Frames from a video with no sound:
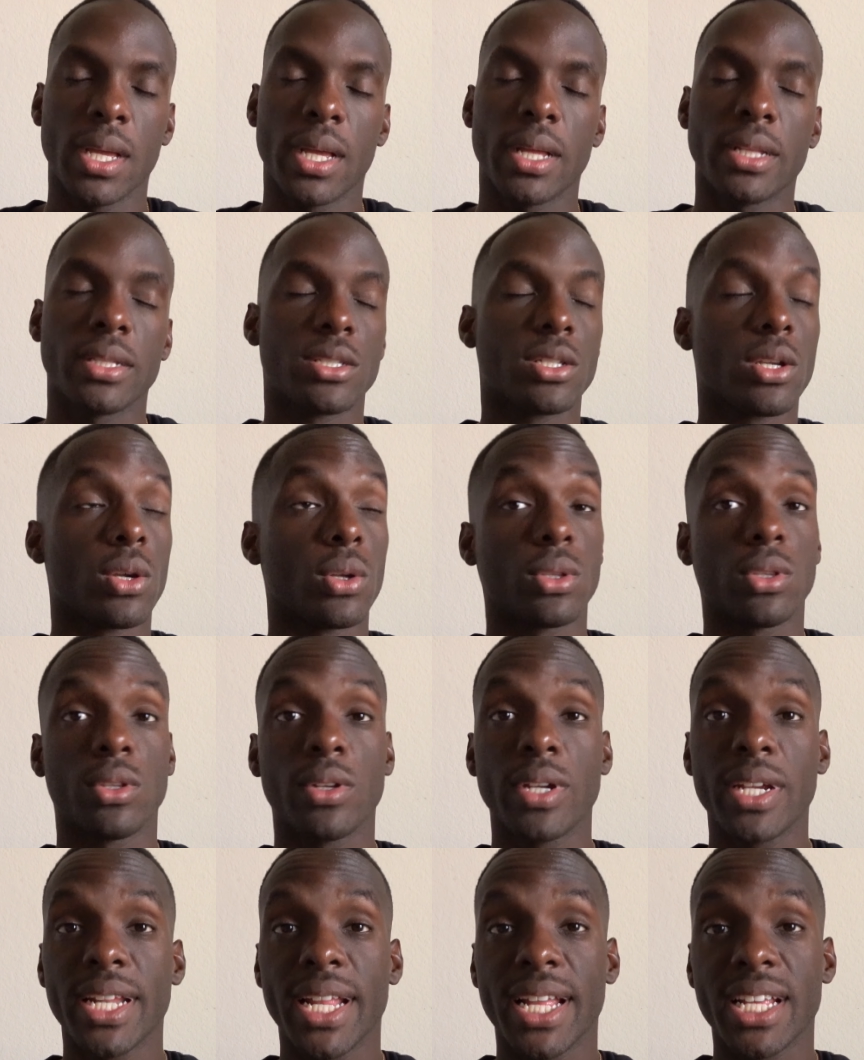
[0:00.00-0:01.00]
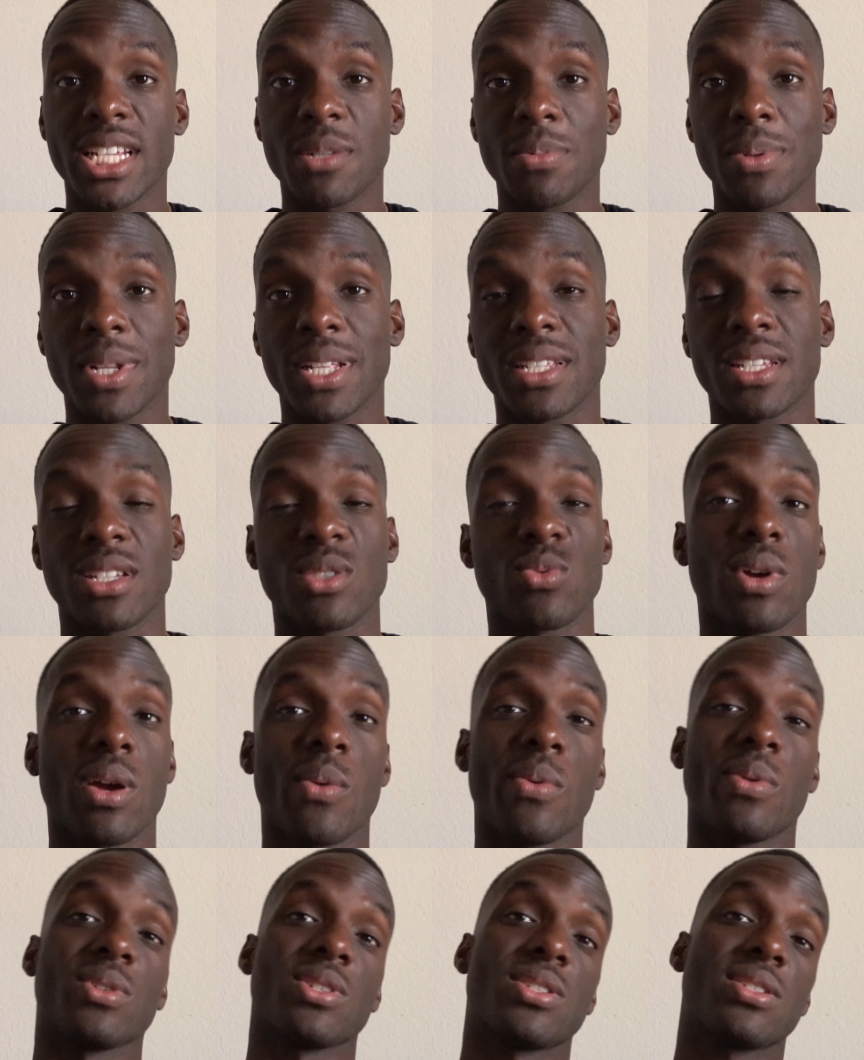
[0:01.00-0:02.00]
And so 3-day splits is where
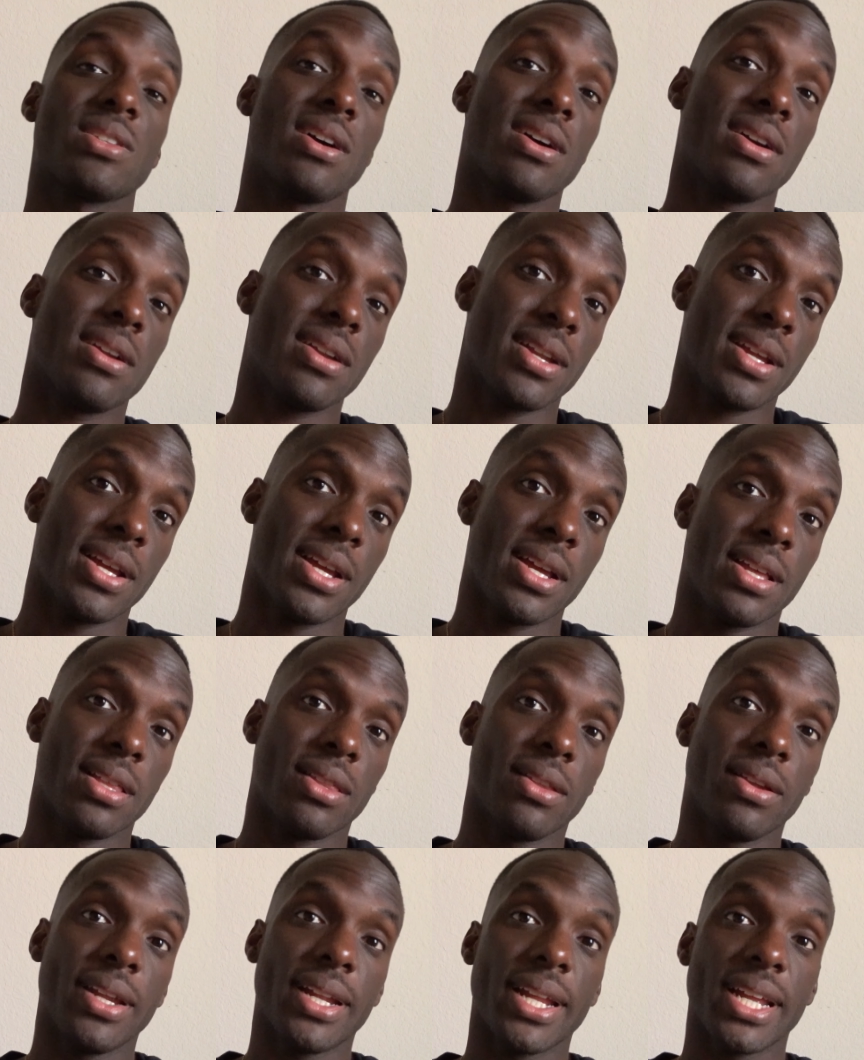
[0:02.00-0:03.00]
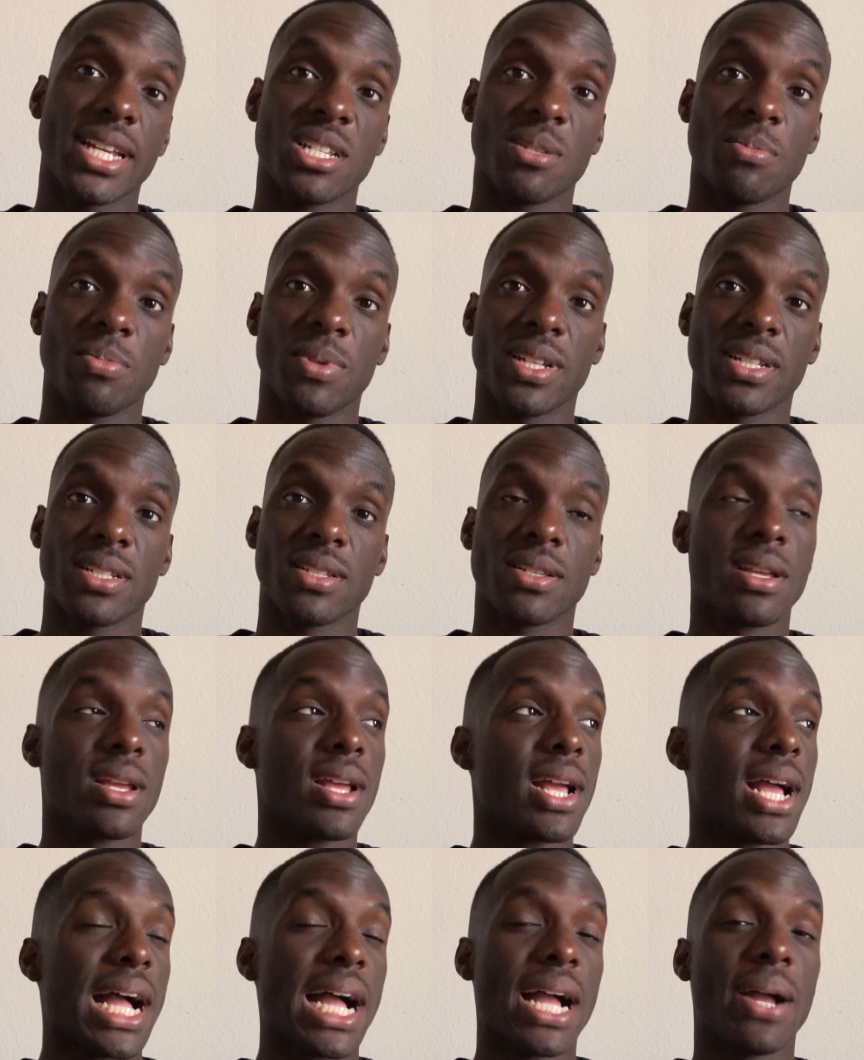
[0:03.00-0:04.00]
we'll start. 3-day splits,
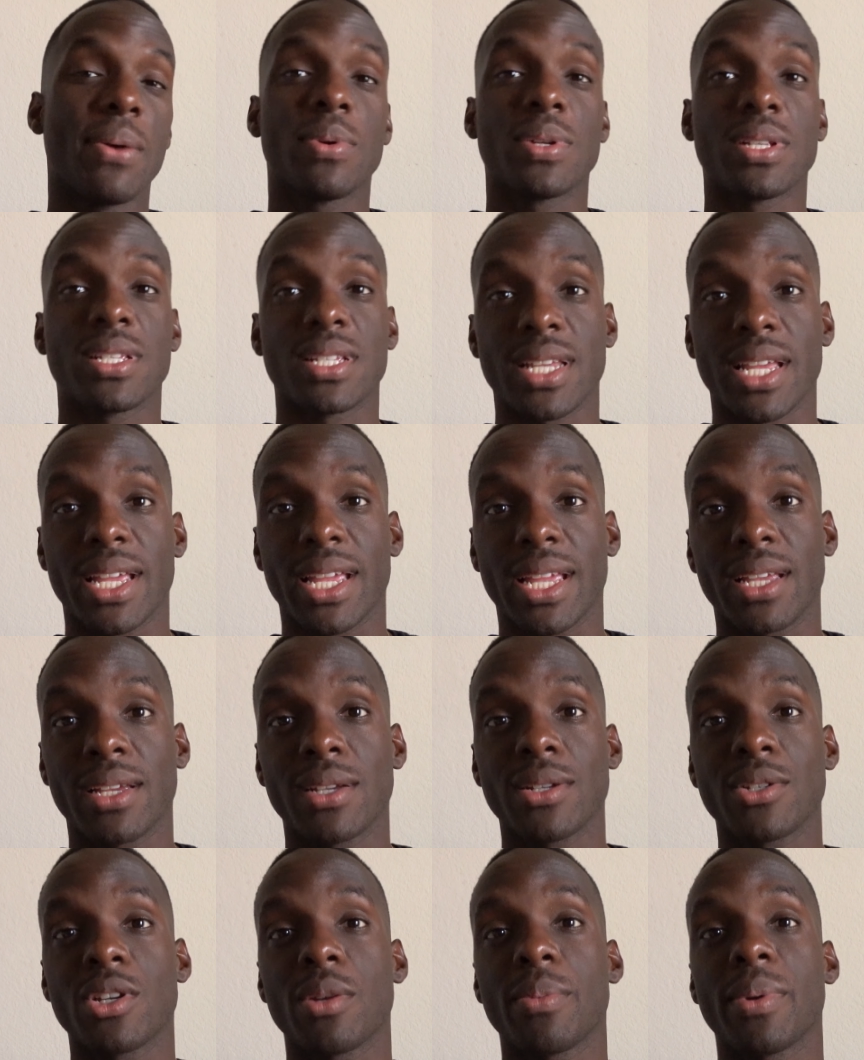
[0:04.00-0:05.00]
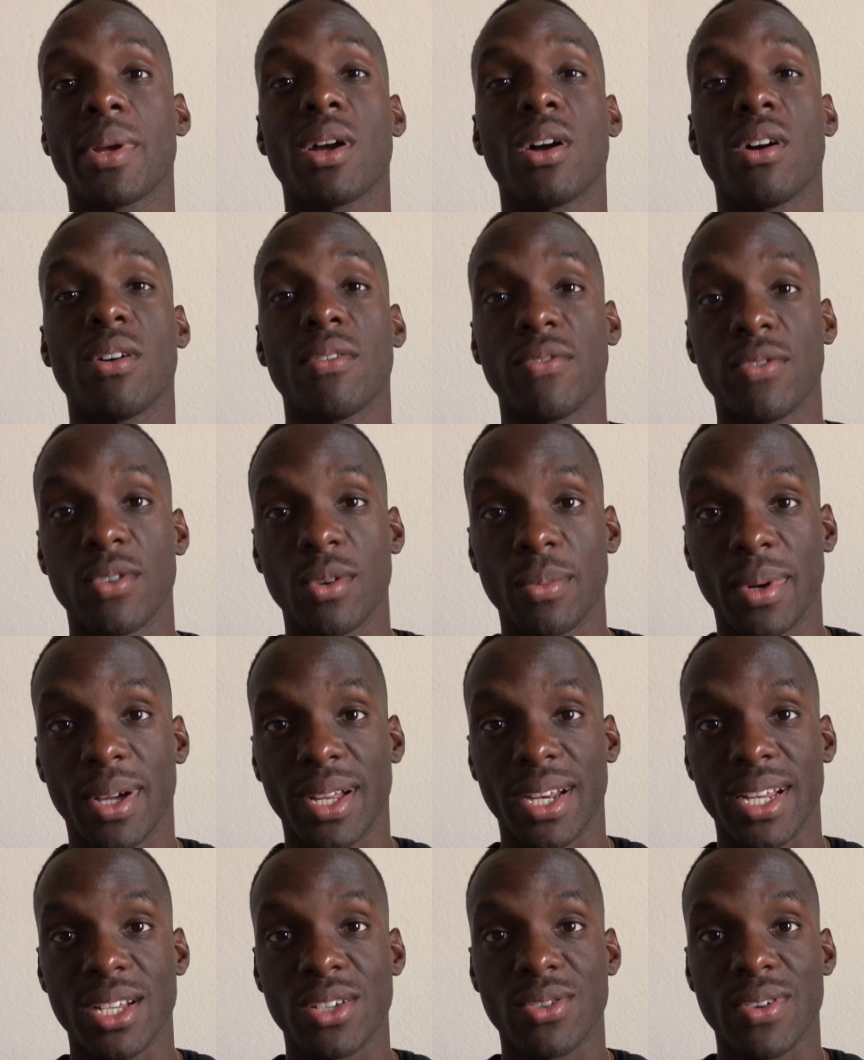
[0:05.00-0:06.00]
I would say, should be all full
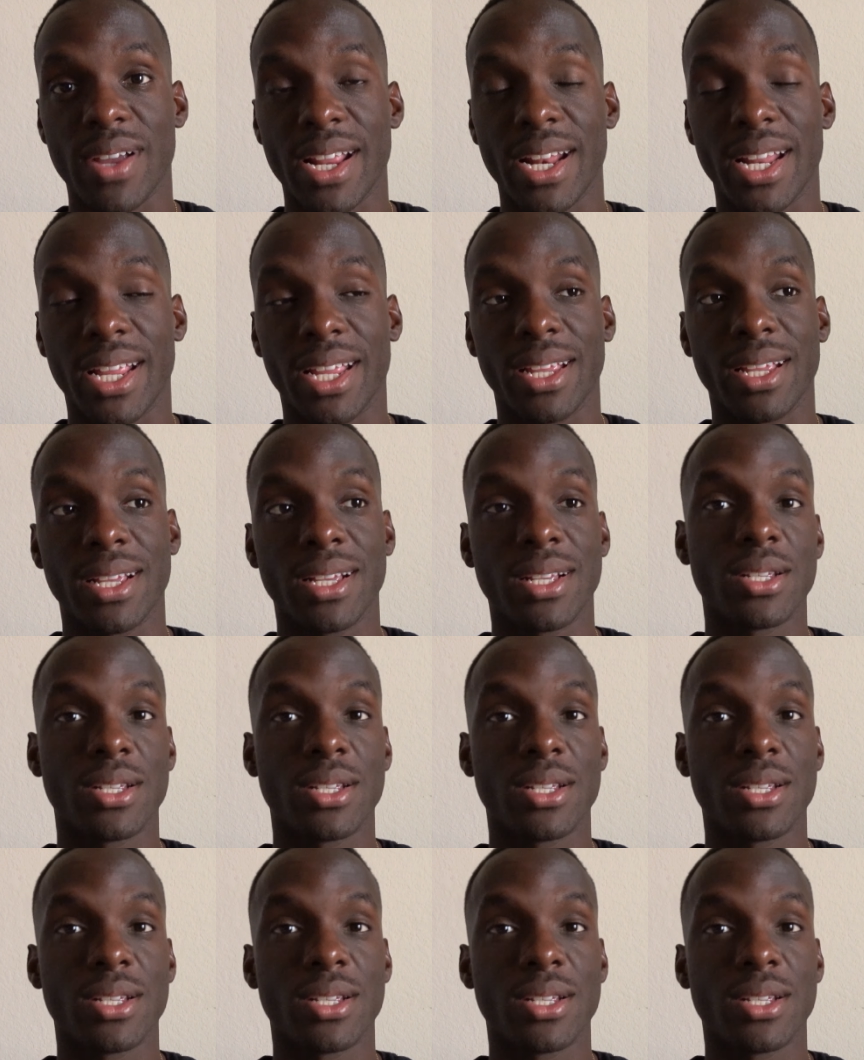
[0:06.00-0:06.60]
body training.